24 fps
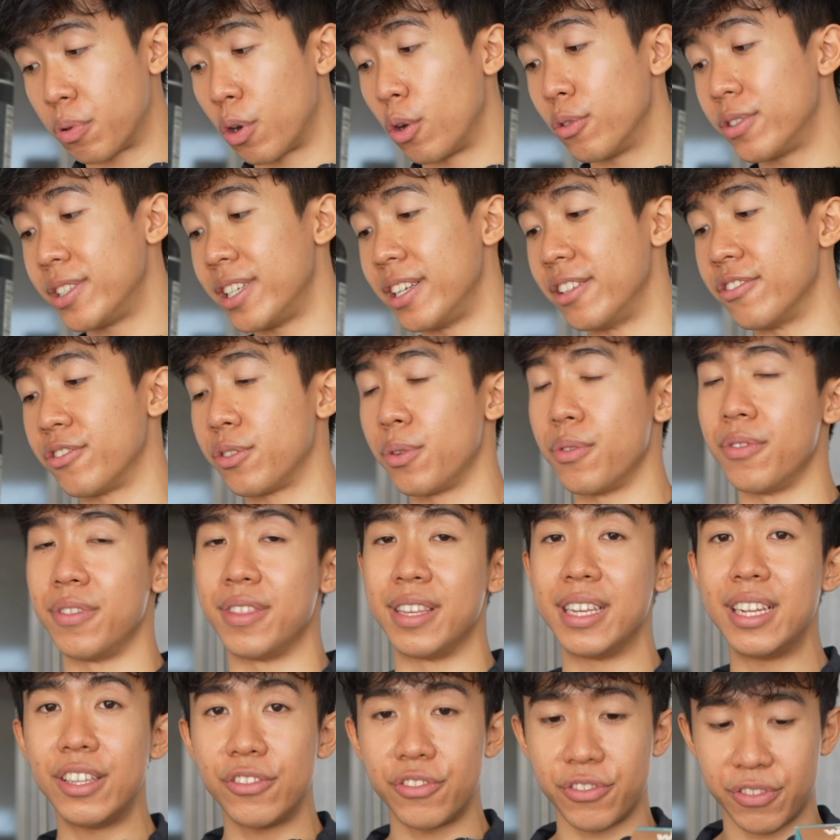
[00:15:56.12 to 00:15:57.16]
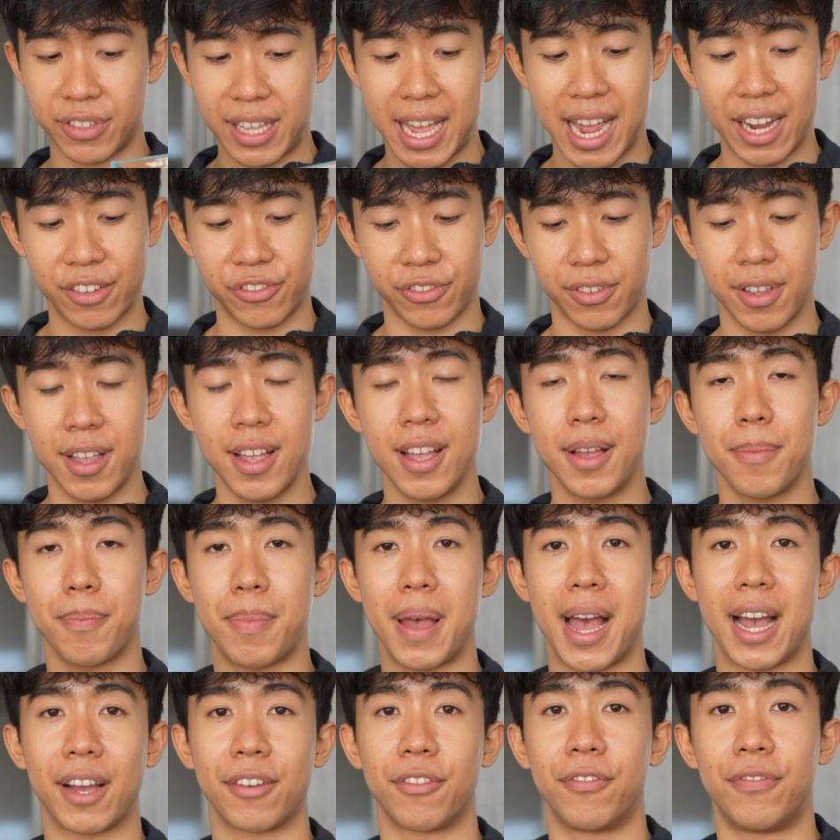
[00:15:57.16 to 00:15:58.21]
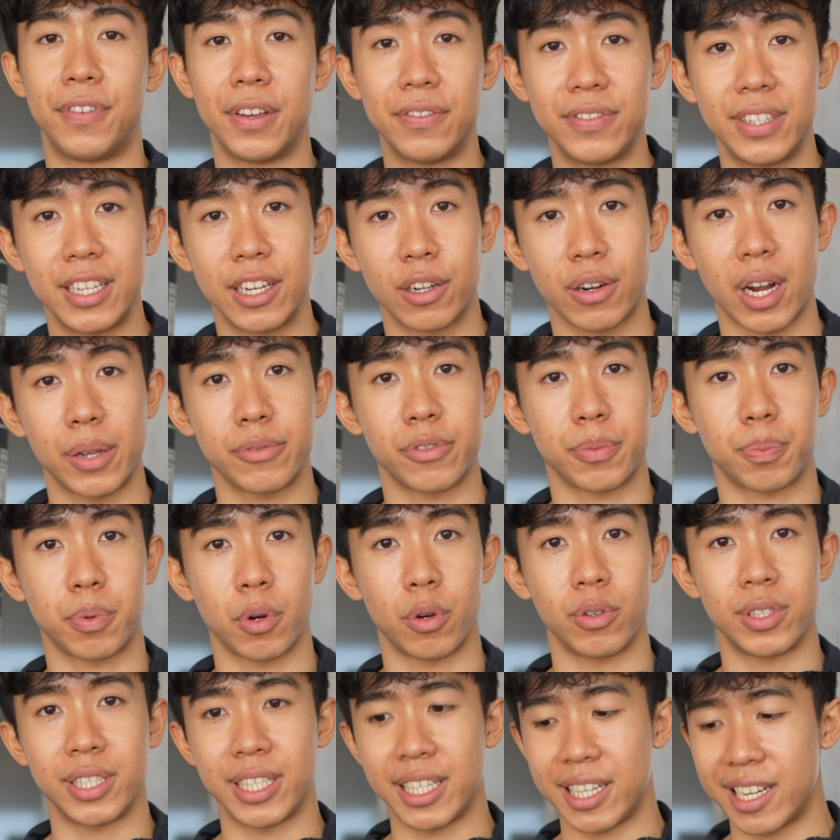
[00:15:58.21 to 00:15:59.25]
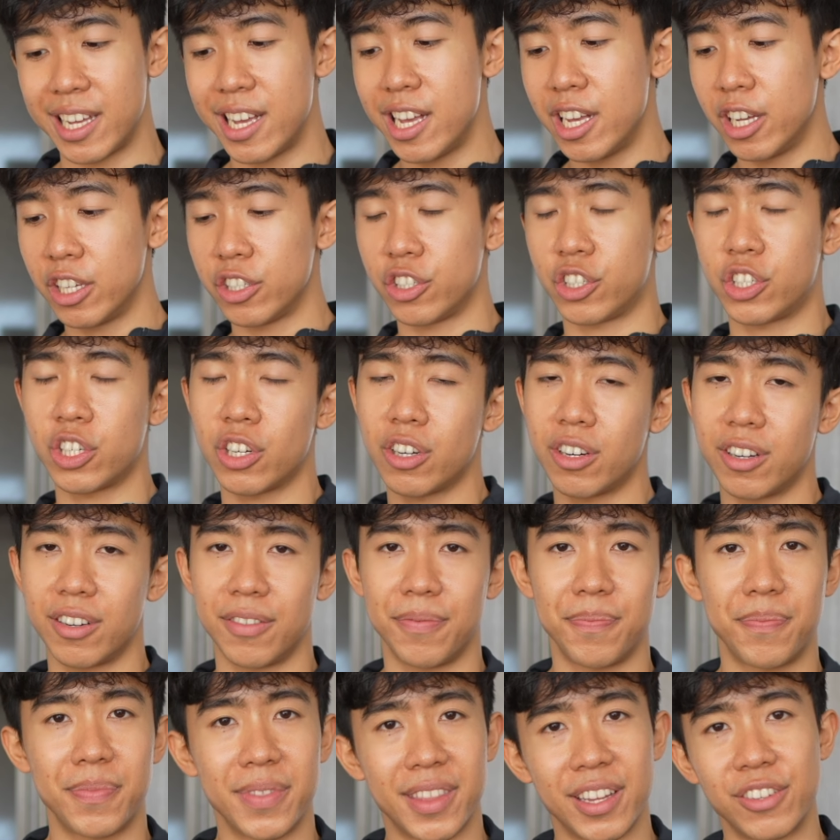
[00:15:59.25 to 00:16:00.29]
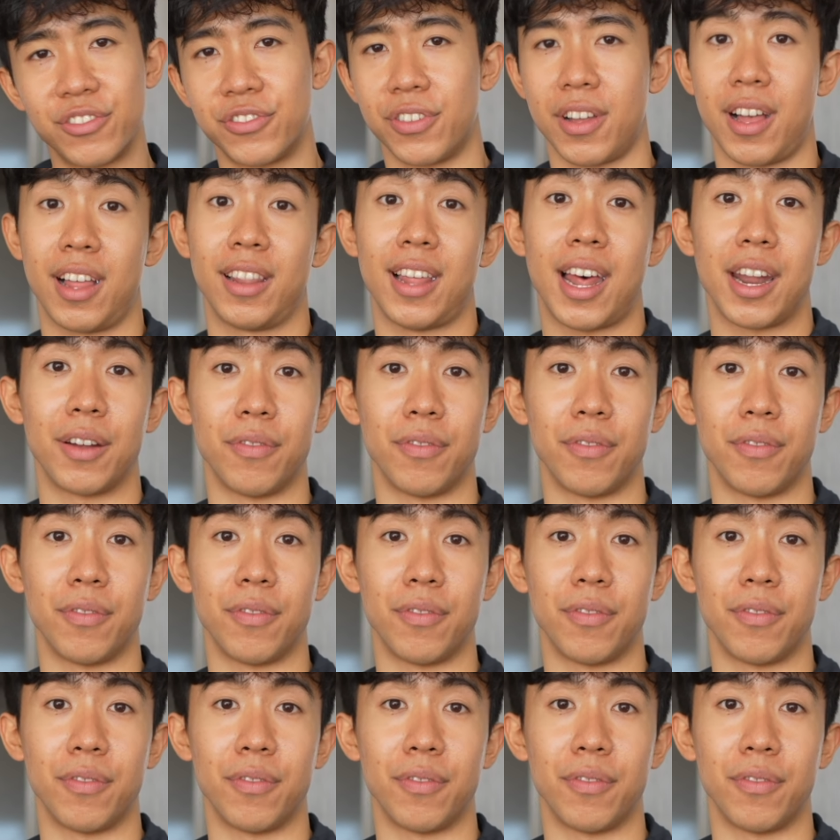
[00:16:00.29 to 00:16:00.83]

protein. So these snacks pack 15 grams of protein. Sure, there's a lot